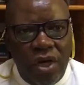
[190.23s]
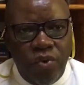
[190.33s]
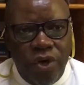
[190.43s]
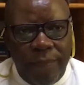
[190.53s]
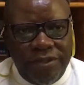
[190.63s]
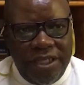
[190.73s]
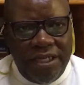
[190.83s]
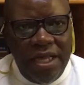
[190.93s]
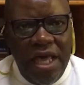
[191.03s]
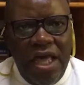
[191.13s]
corruption,
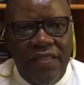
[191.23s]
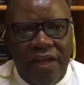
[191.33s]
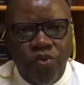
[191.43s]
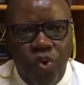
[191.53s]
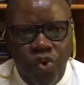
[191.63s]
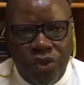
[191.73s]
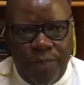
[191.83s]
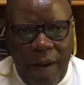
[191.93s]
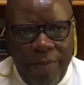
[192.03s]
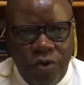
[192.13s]
that holds
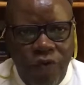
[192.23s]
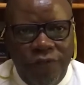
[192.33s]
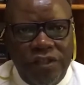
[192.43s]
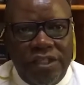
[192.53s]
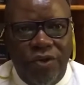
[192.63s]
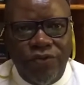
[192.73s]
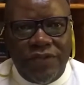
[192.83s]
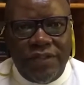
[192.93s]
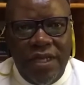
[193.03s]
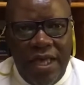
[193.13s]
public
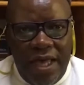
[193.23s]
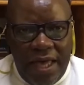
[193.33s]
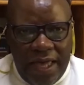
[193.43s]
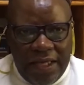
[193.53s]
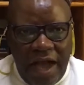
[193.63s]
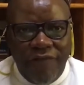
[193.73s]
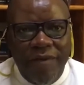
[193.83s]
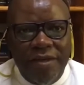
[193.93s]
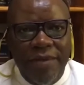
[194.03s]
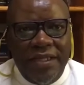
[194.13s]
officials,
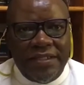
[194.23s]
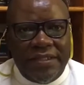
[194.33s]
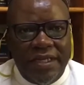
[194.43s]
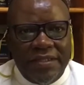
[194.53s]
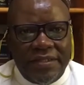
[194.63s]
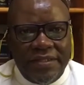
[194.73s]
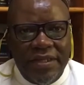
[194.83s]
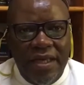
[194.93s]
government ministers,